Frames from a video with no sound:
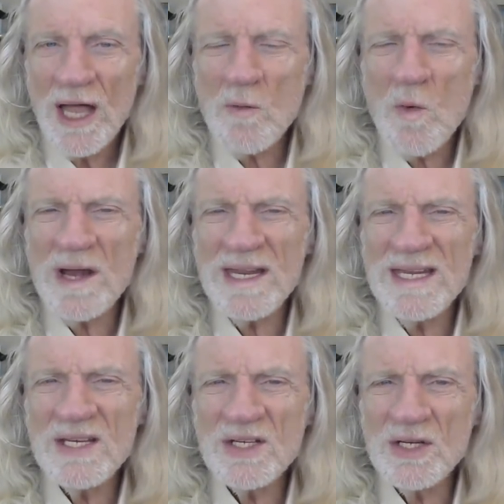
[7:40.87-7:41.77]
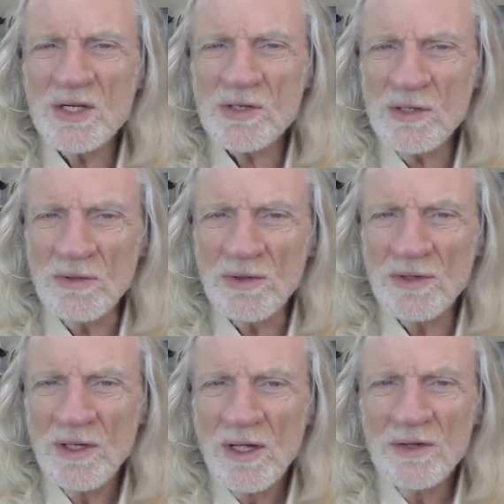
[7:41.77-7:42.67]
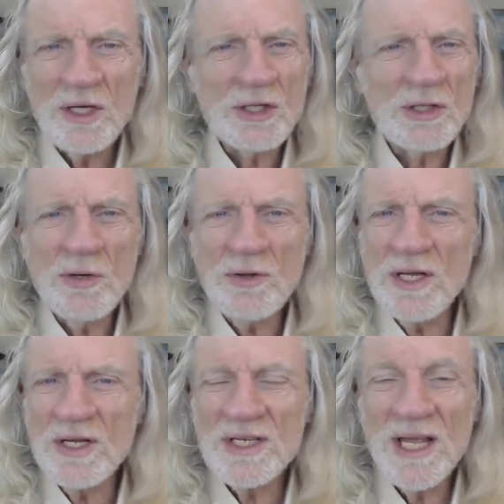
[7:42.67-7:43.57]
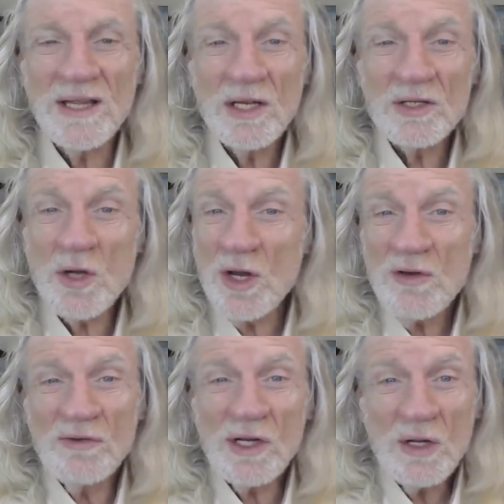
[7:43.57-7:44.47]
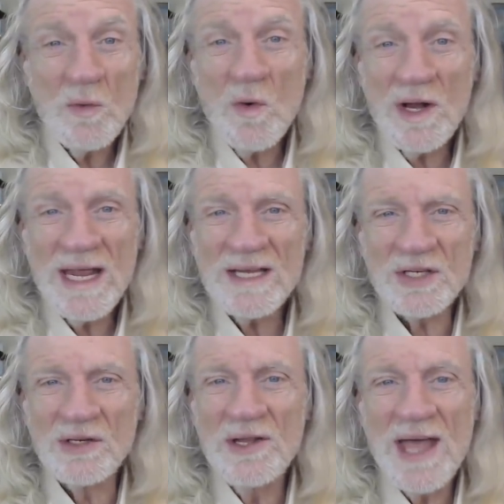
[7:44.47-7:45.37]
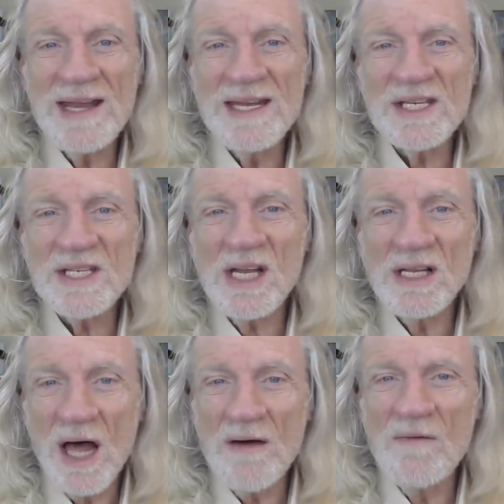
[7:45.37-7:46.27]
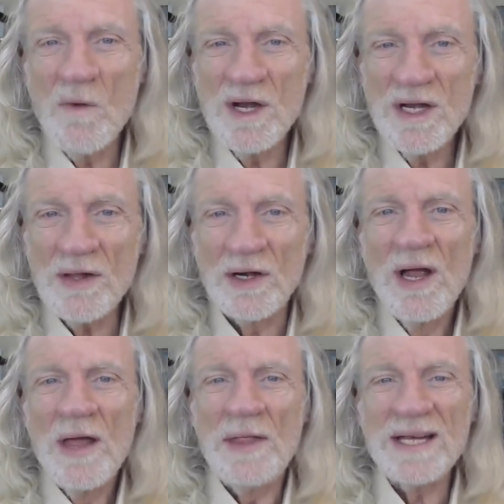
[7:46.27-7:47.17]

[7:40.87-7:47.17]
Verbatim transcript: And what is the truth? The truth is that there's only really one answer, and that is to love one another.